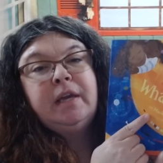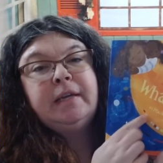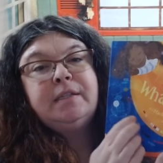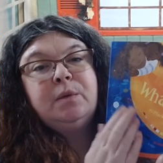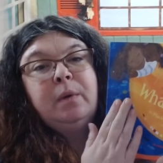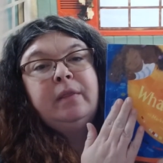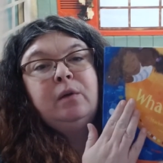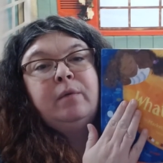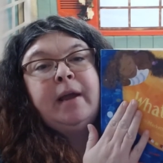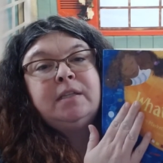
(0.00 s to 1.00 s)
is the one
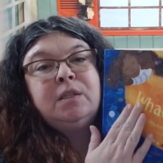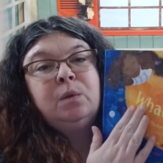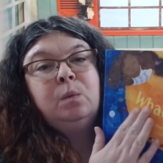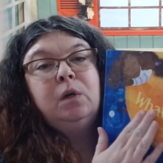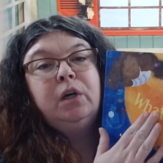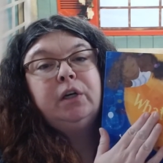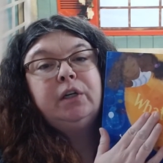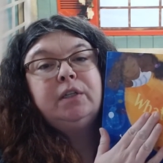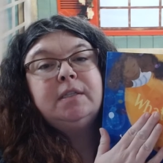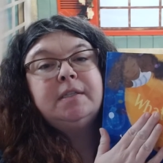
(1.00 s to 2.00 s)
that writes the
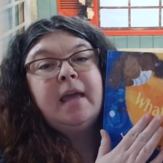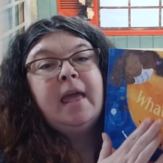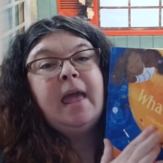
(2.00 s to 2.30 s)
words,